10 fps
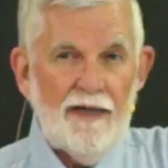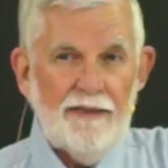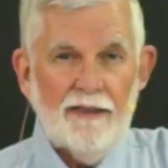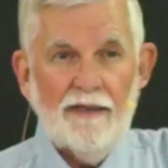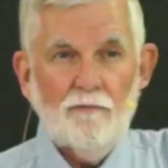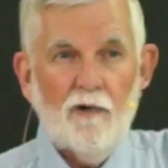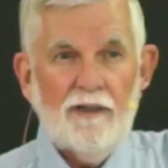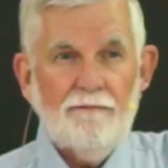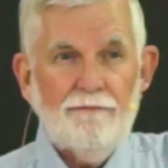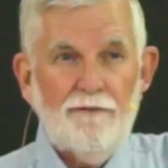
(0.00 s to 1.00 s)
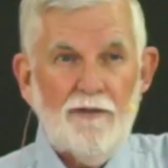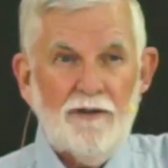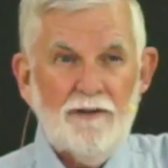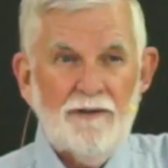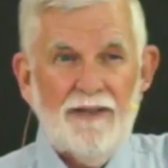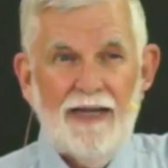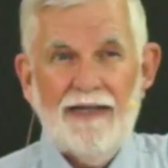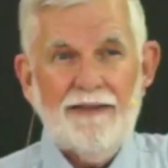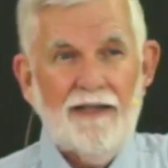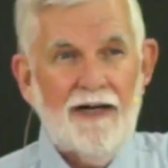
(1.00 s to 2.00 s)
one field and not
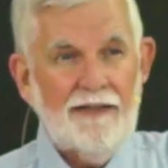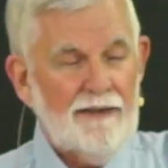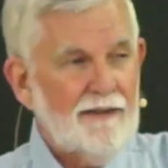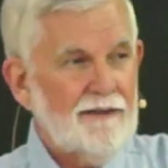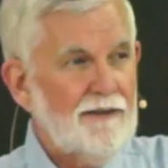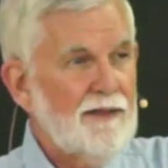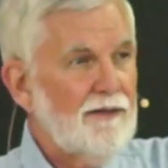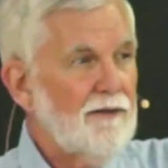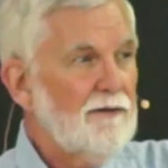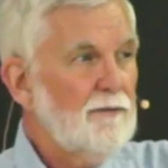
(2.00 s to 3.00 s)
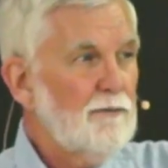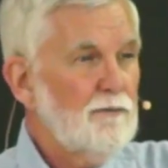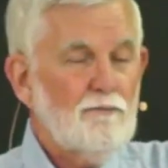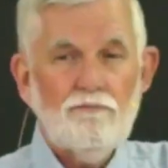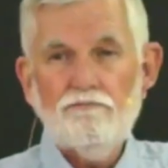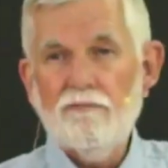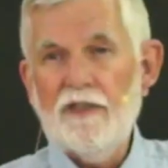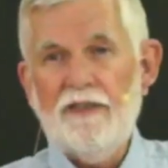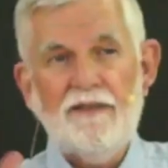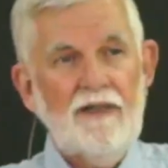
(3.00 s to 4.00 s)
on another. He
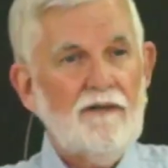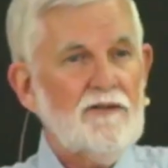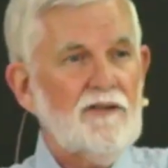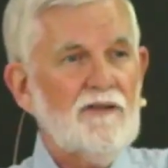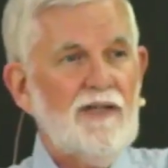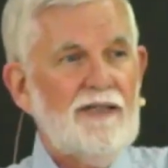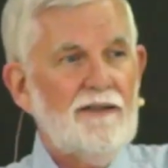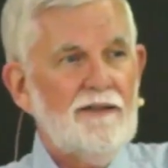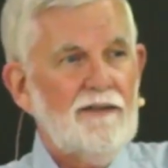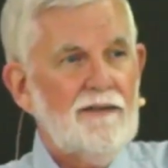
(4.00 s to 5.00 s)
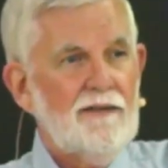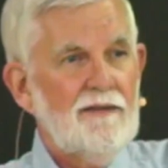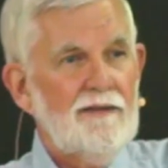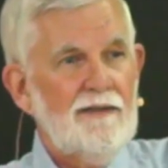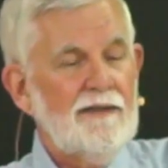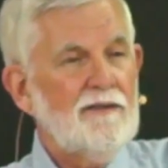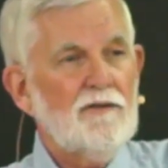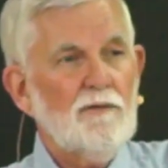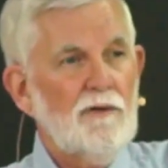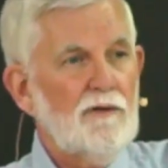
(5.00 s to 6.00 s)
tells us that in His Word.
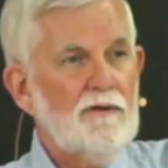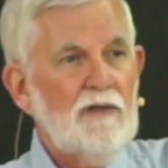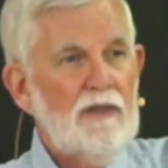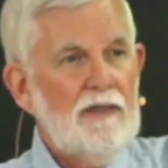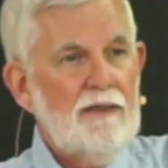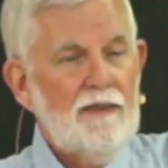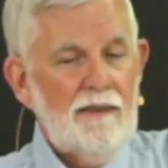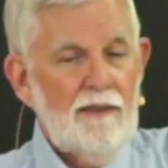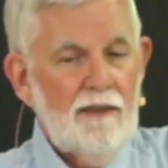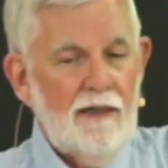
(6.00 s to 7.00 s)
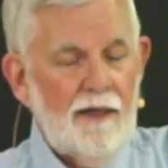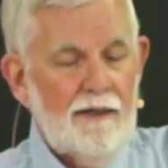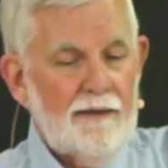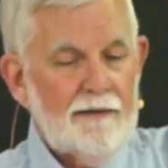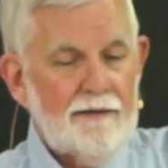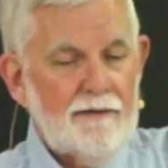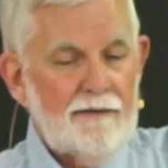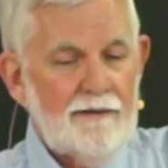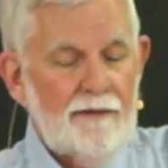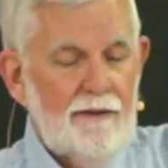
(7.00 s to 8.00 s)
Uh,
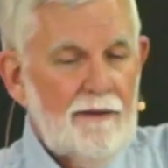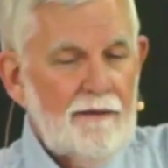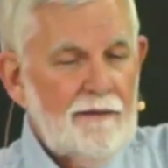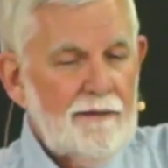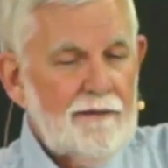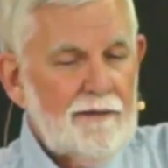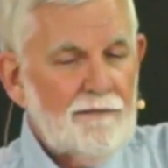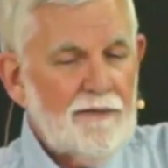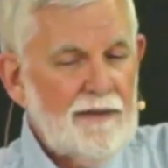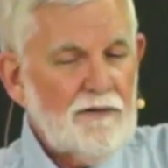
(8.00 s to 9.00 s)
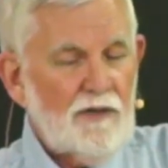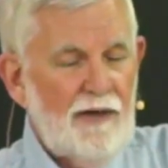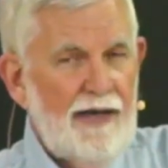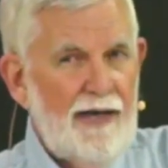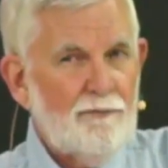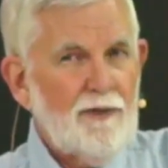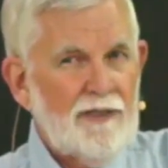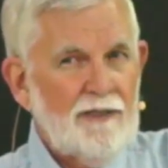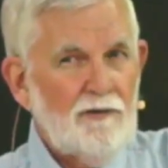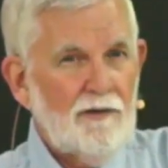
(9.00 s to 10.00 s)
if things are happening in your
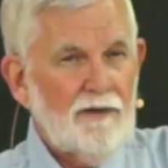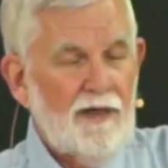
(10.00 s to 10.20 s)
life,